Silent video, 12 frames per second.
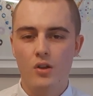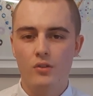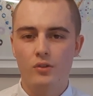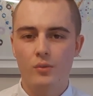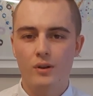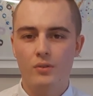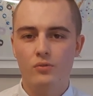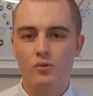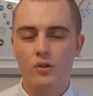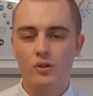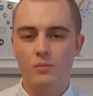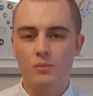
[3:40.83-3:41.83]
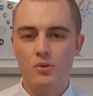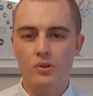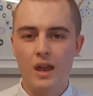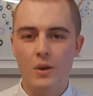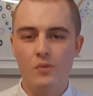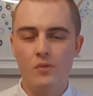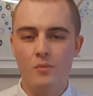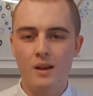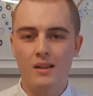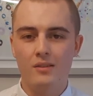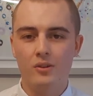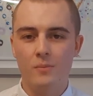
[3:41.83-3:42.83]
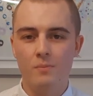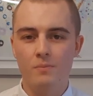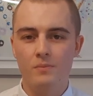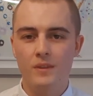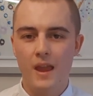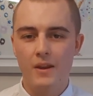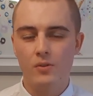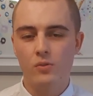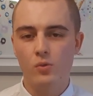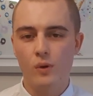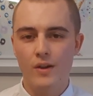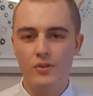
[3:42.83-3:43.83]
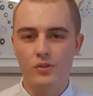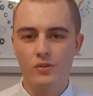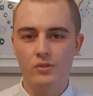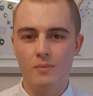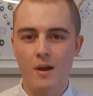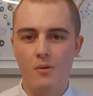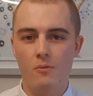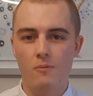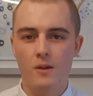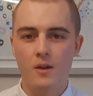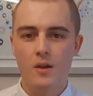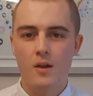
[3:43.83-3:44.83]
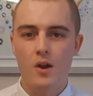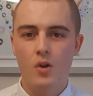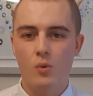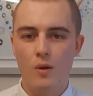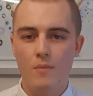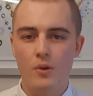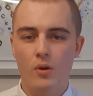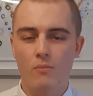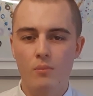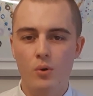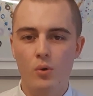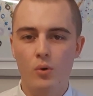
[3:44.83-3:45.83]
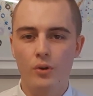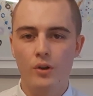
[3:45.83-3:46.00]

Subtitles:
So when it was trying to communicate with them and ask them technical questions about equipment on board,